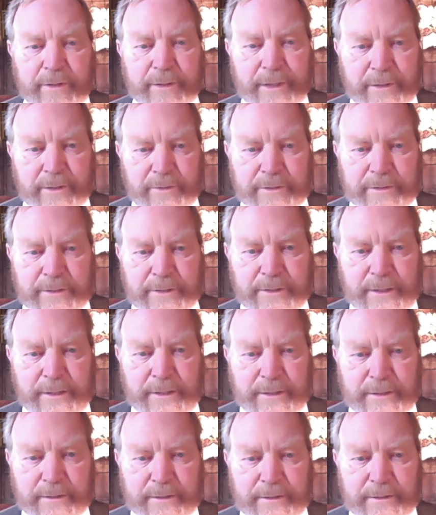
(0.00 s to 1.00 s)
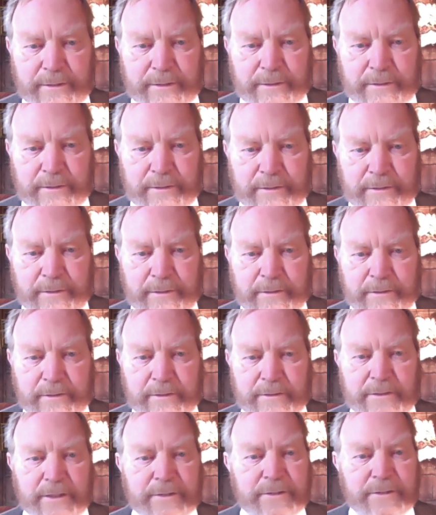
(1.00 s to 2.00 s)
iniquity,
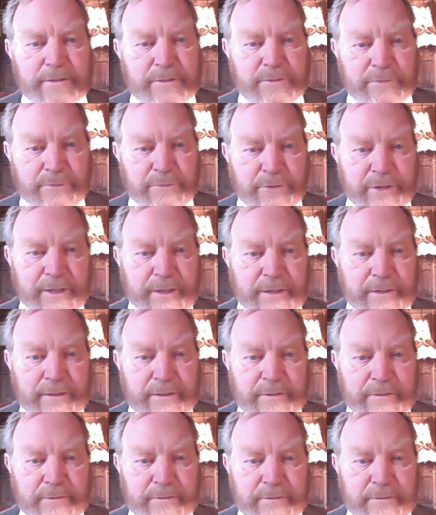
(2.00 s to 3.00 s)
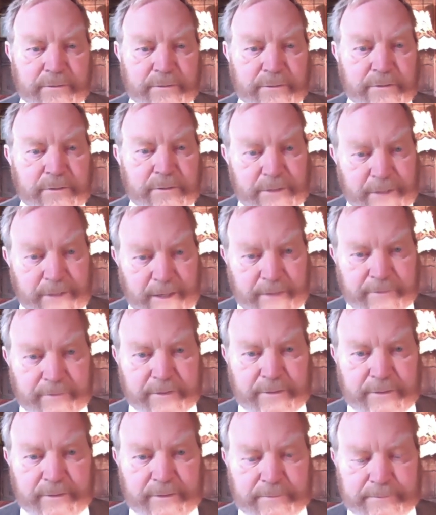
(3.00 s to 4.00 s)
set us free, save
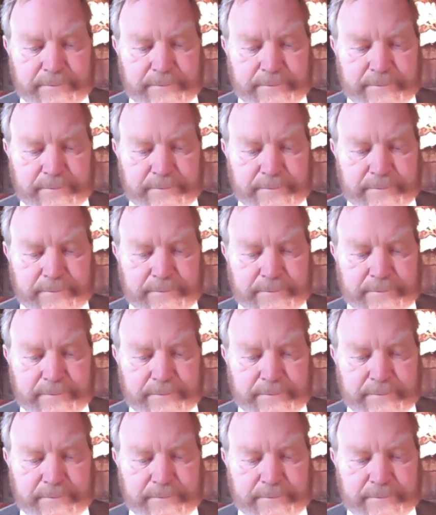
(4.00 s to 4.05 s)
us,